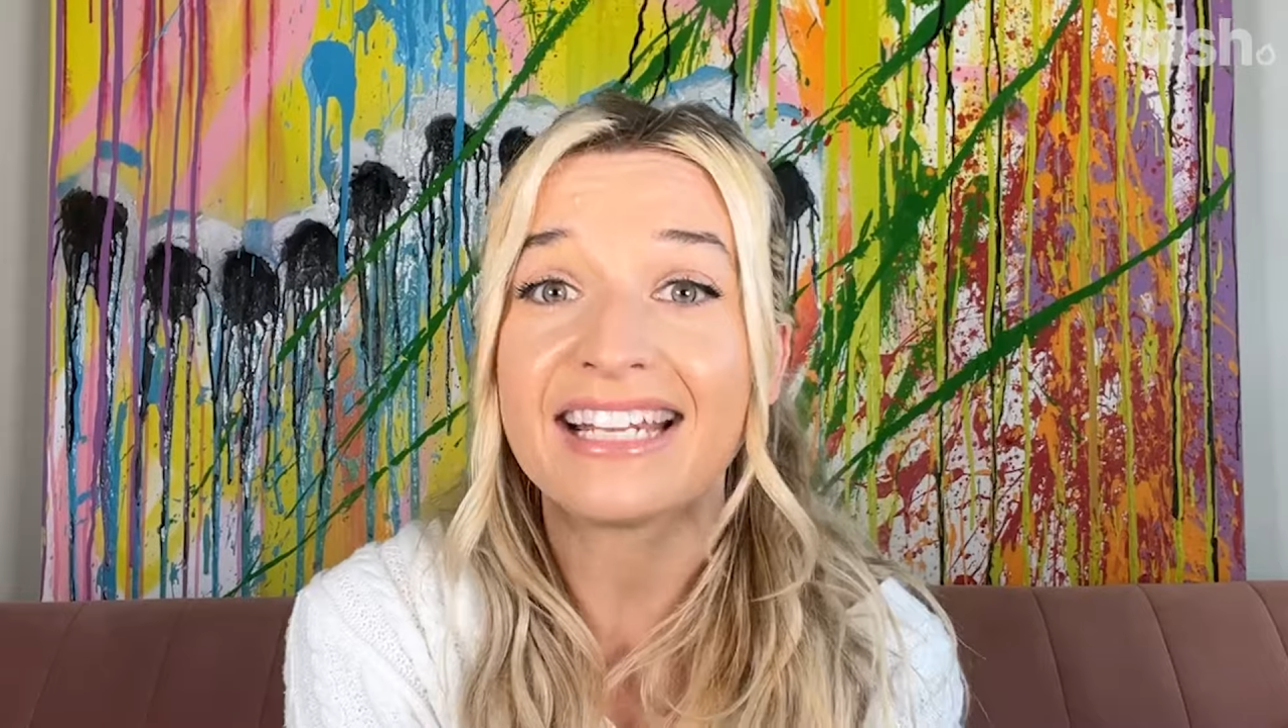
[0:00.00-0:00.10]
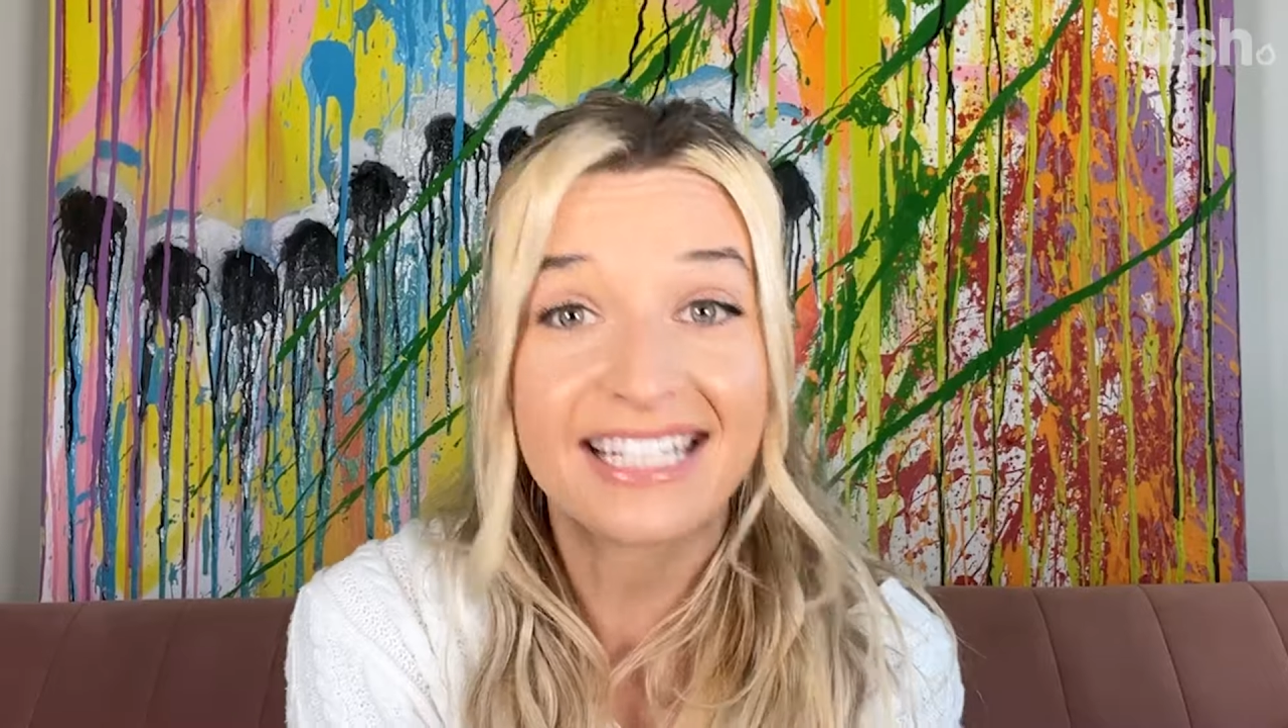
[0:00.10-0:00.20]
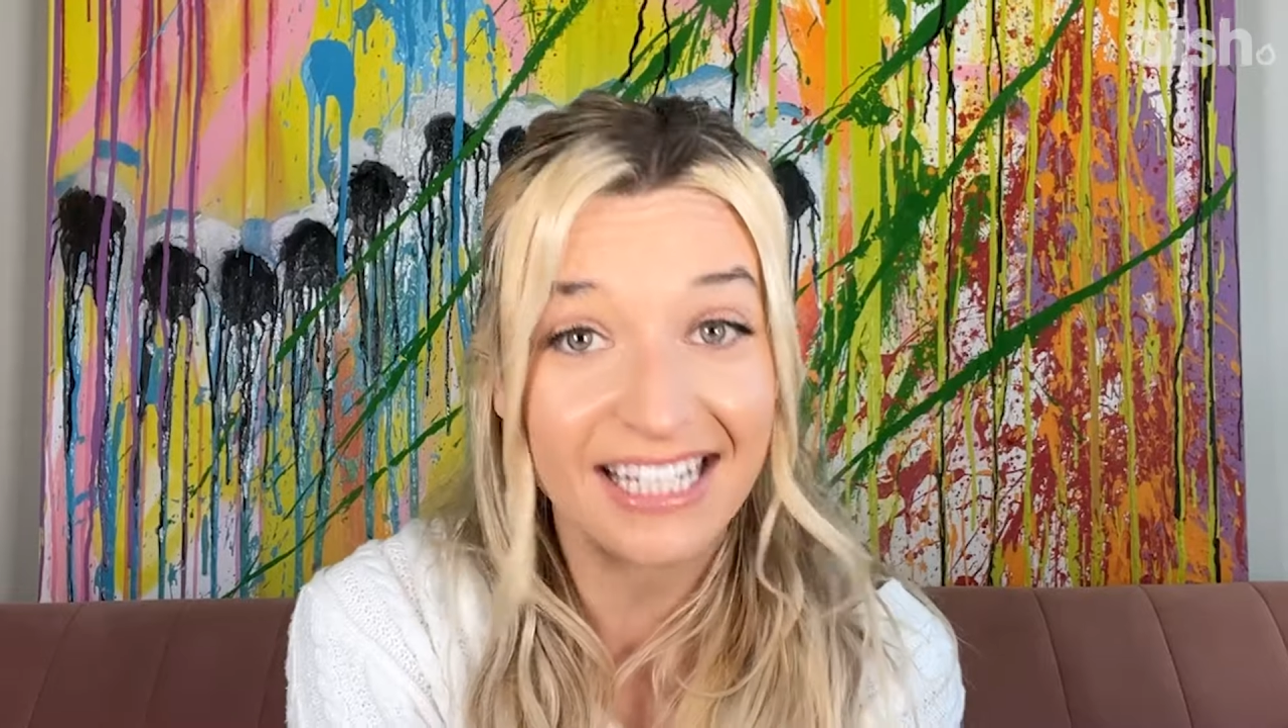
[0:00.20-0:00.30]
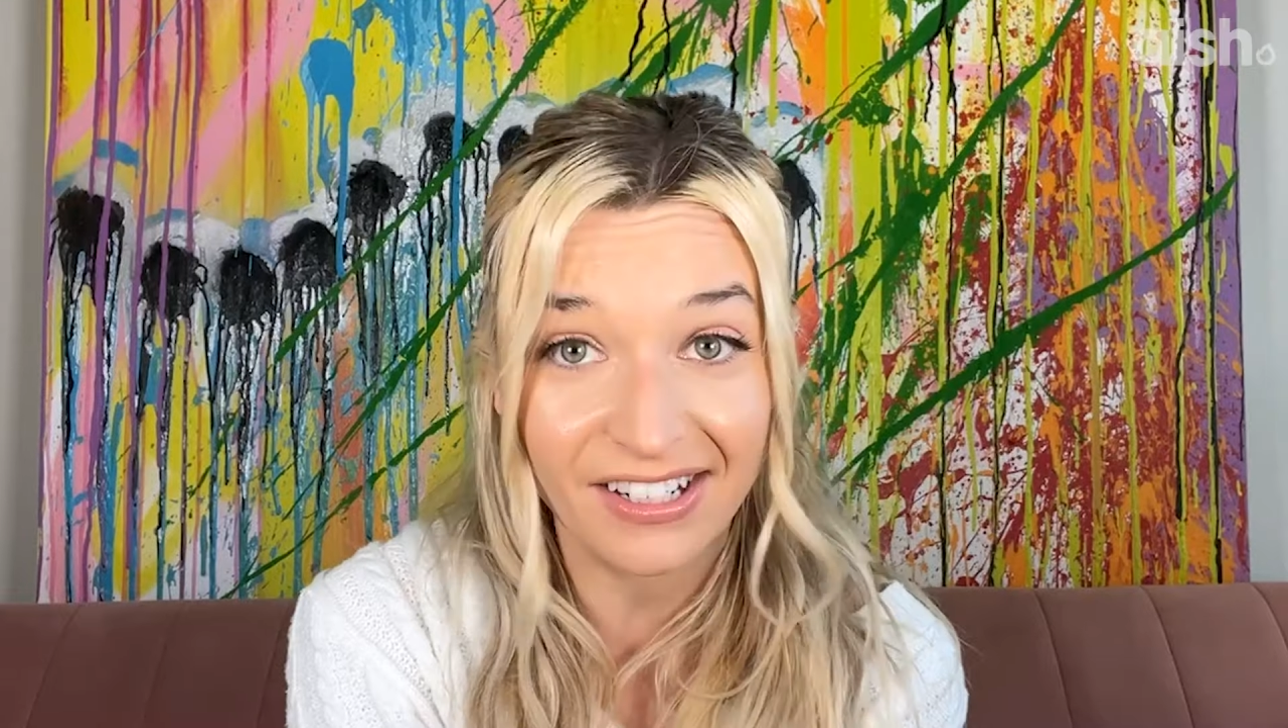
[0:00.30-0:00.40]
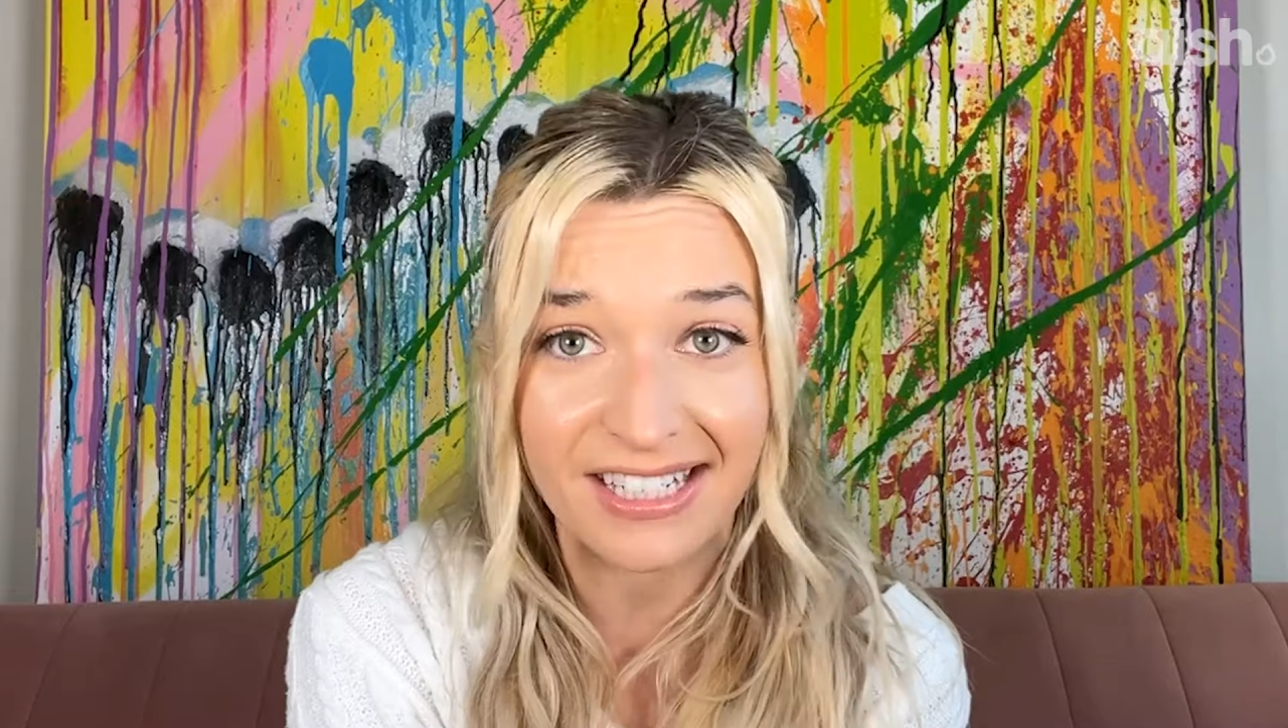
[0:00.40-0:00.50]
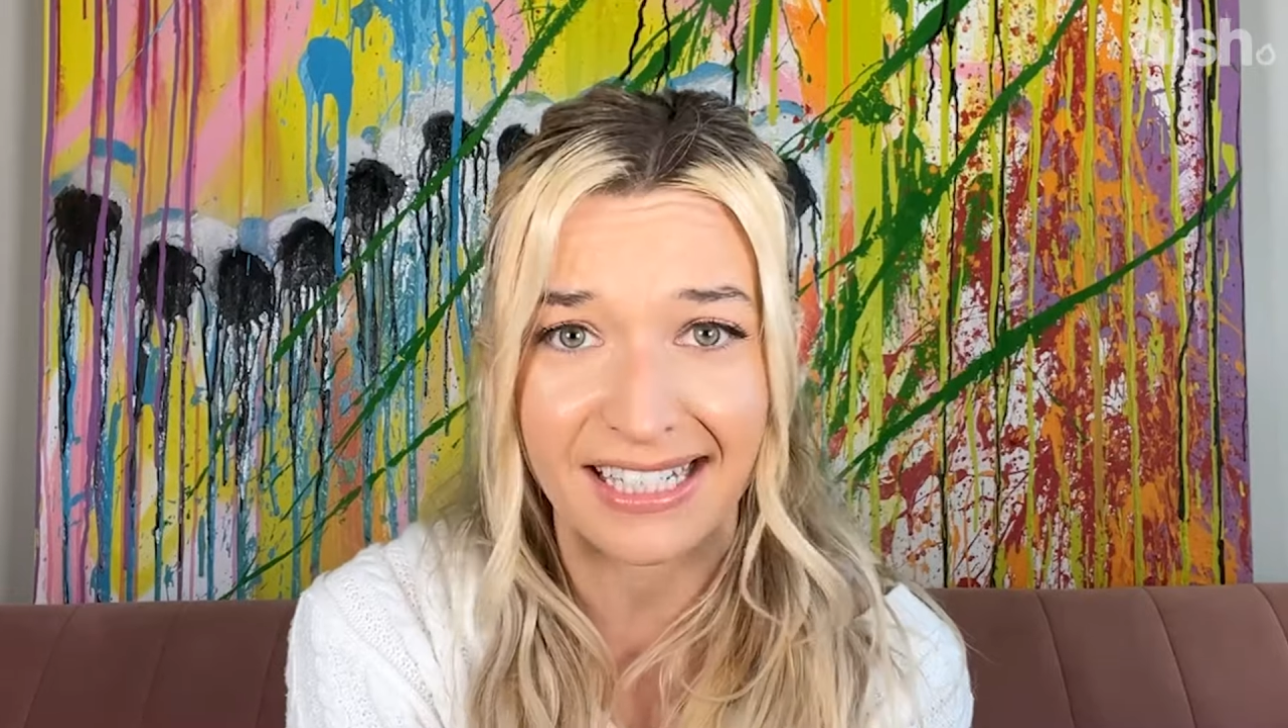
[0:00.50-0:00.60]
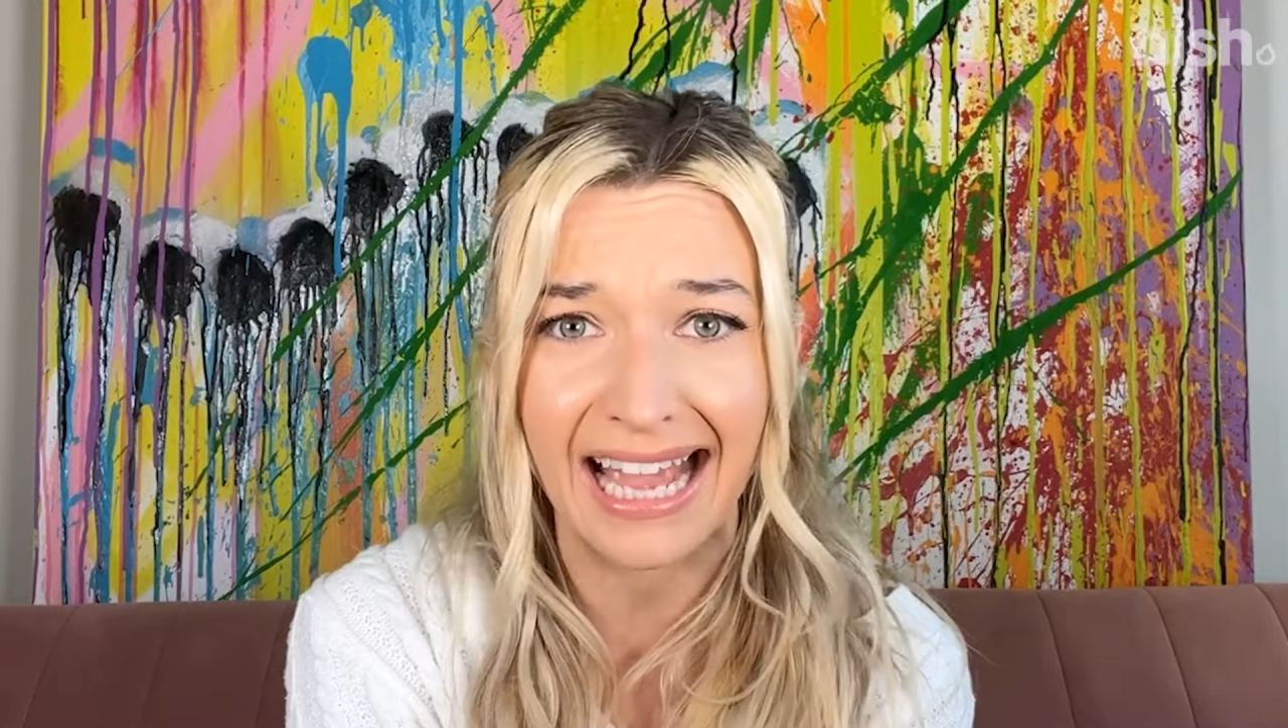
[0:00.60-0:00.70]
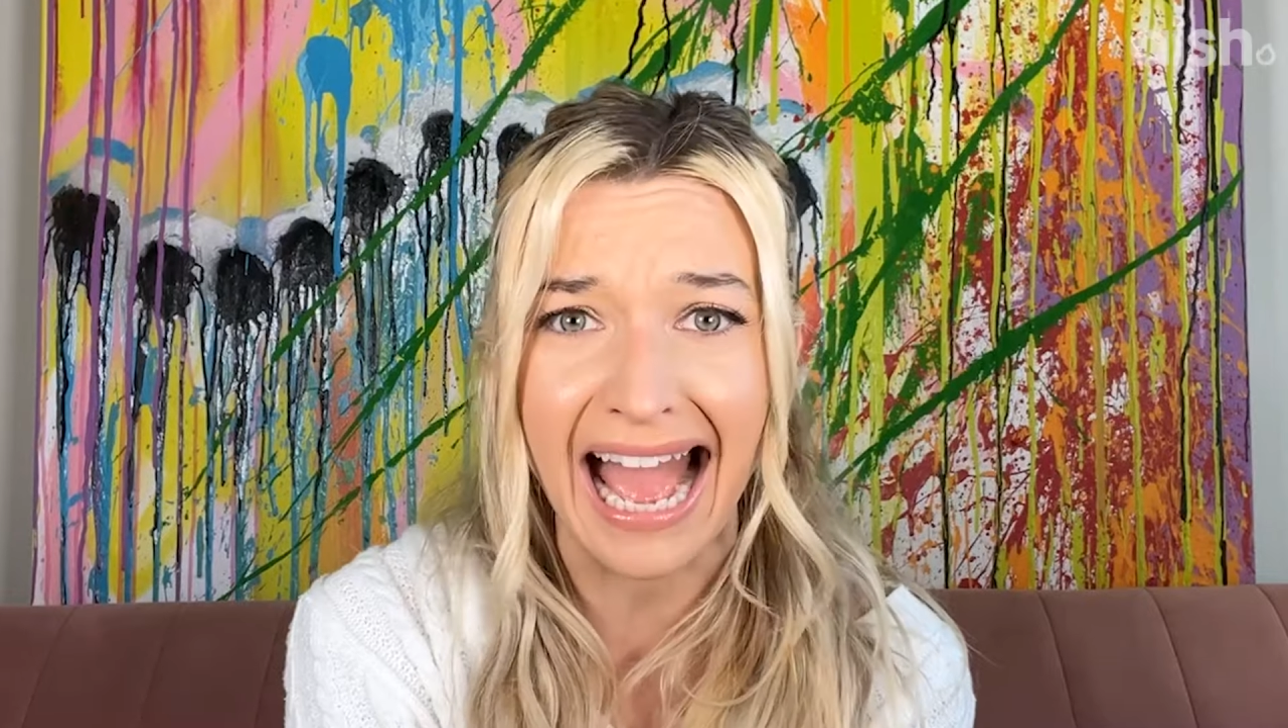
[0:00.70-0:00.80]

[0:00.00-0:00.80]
And seriously,